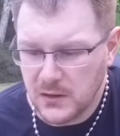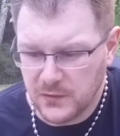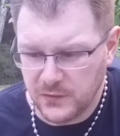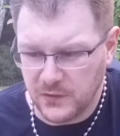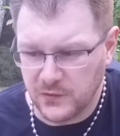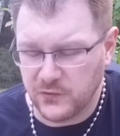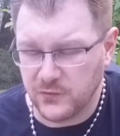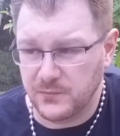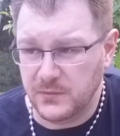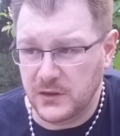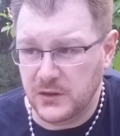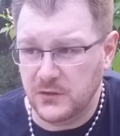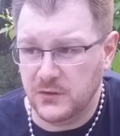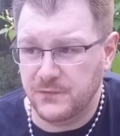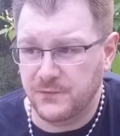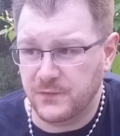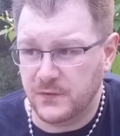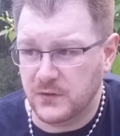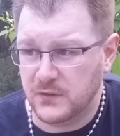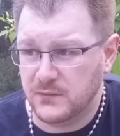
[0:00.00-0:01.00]
This would be
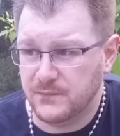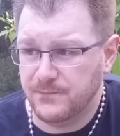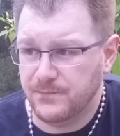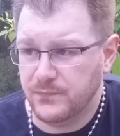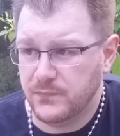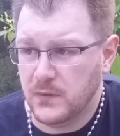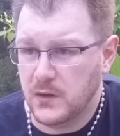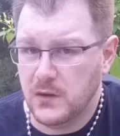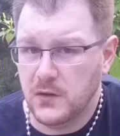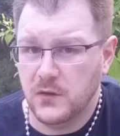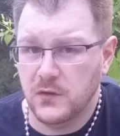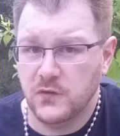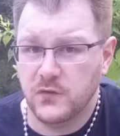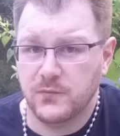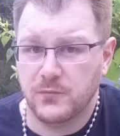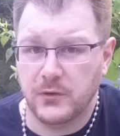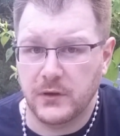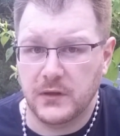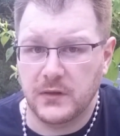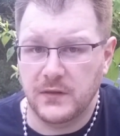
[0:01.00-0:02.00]
good for
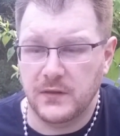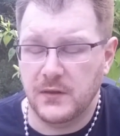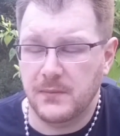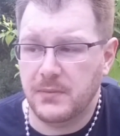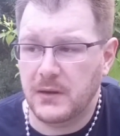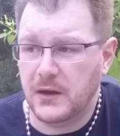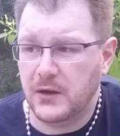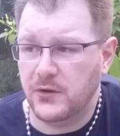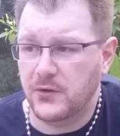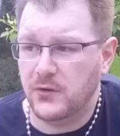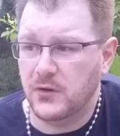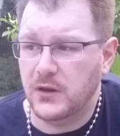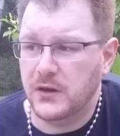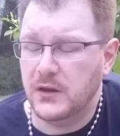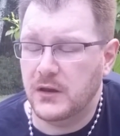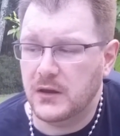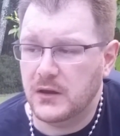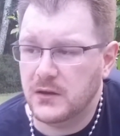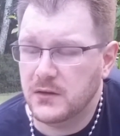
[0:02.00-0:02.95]
sprinkling the powder on